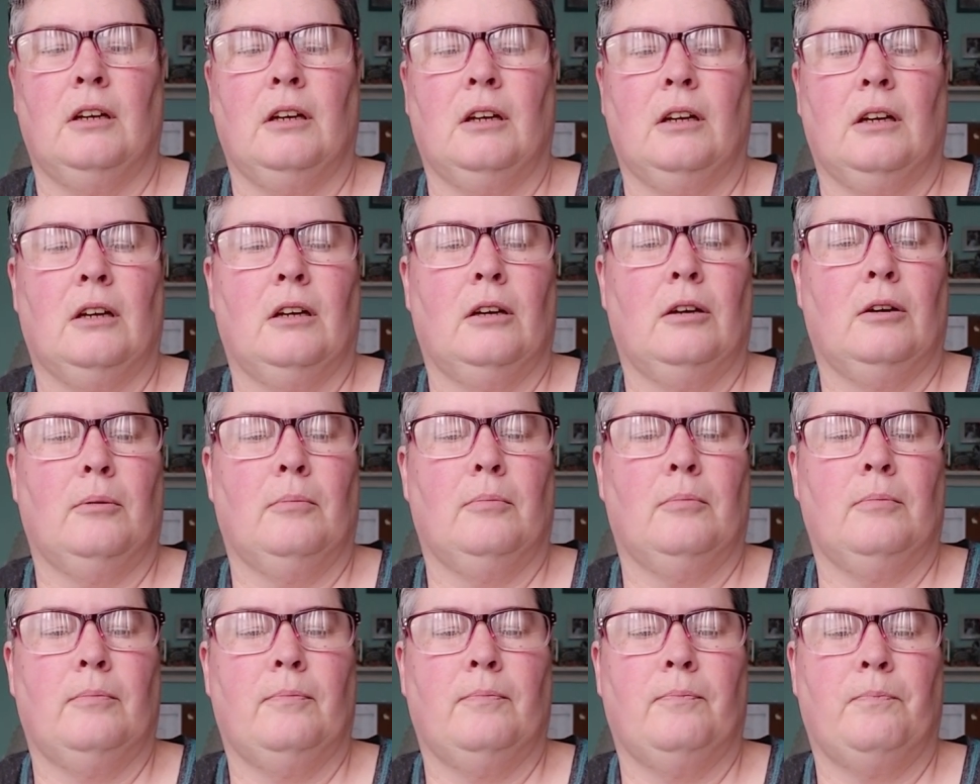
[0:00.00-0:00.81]

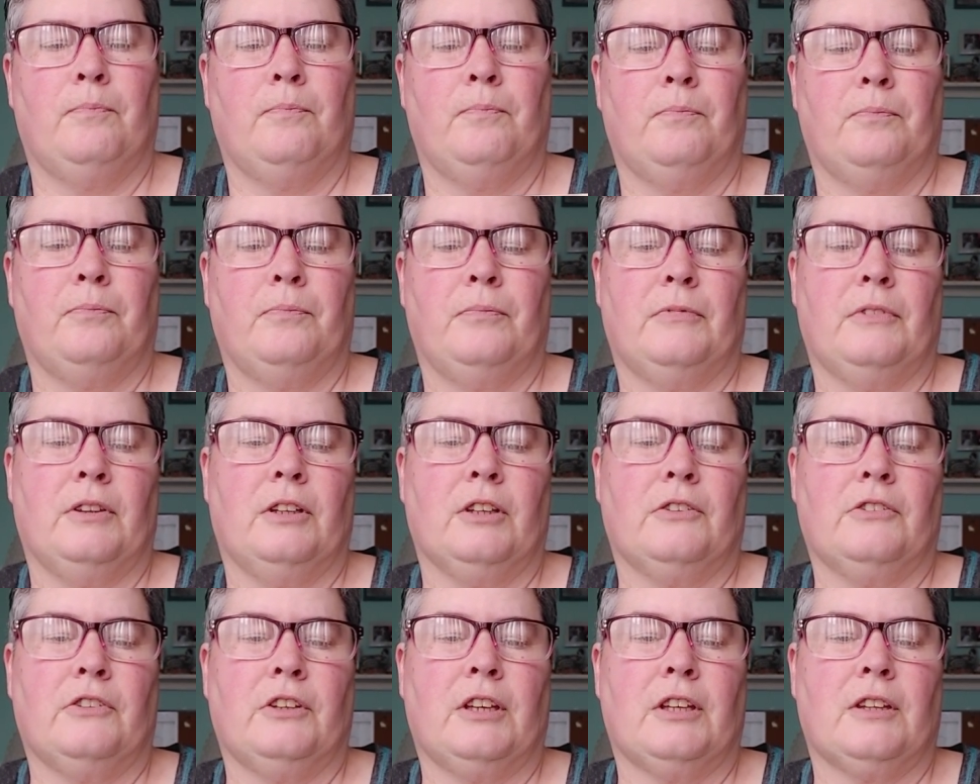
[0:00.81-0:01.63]
Um,
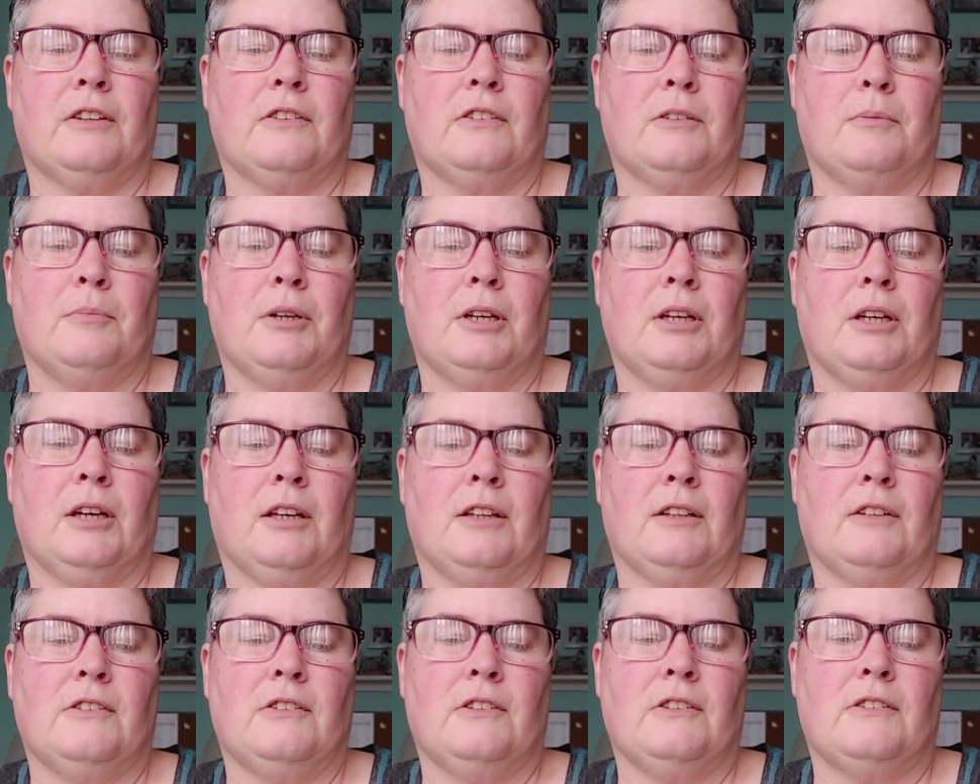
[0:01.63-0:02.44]
looks like somebody got
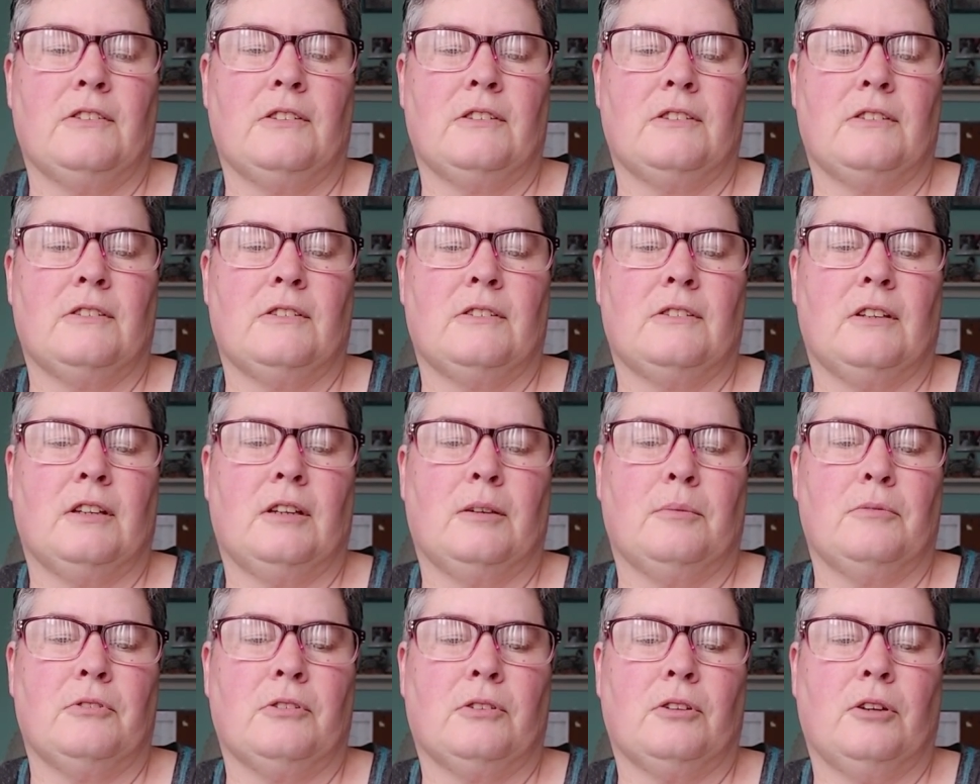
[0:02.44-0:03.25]
this at
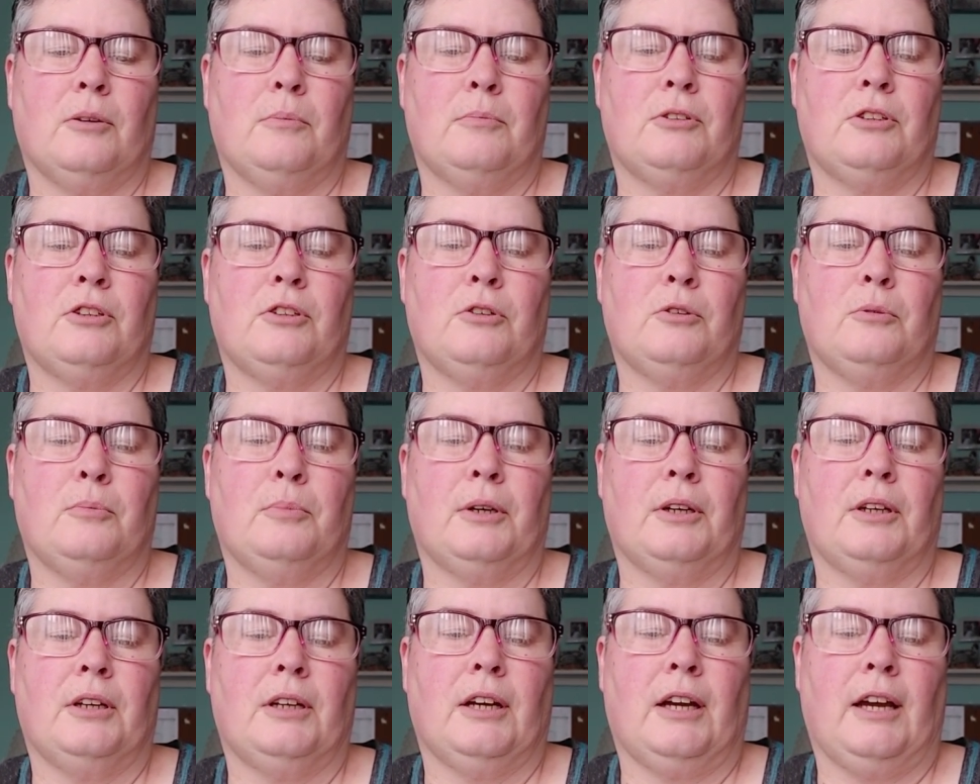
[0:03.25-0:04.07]
Sam's Club too,
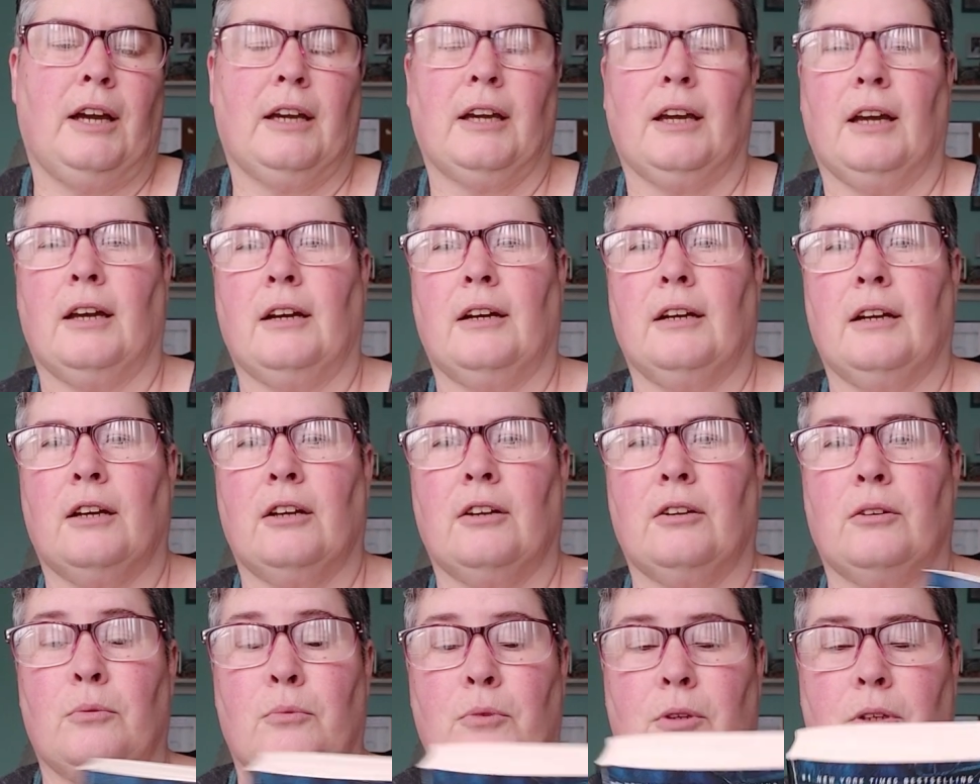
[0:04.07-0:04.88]
but I got it at
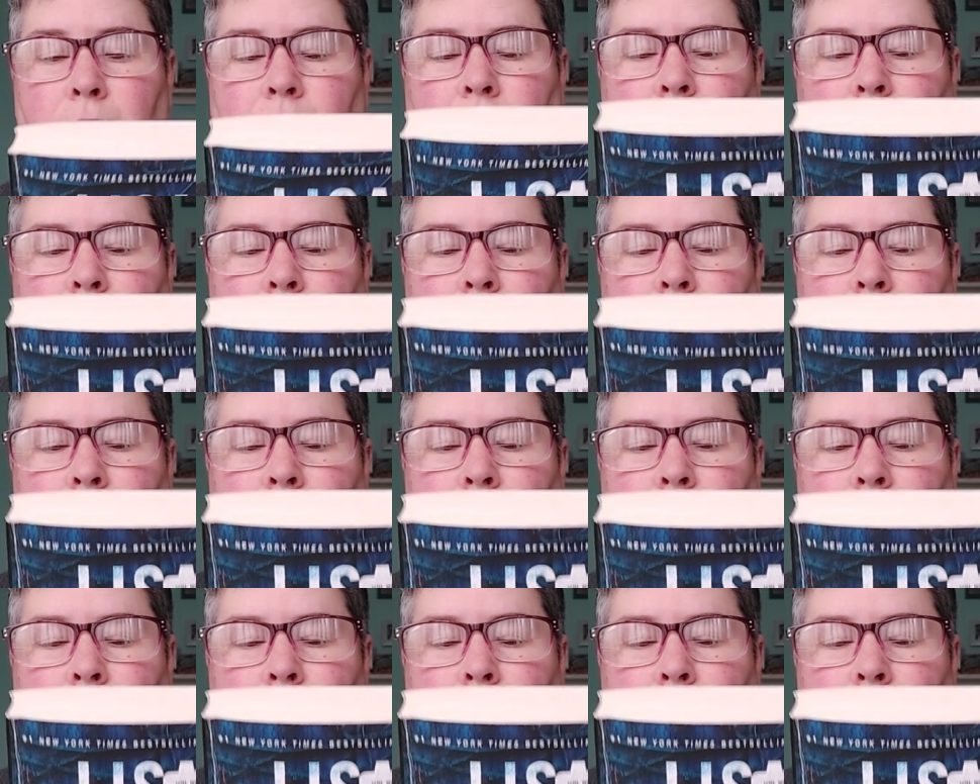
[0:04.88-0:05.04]
Goodwill.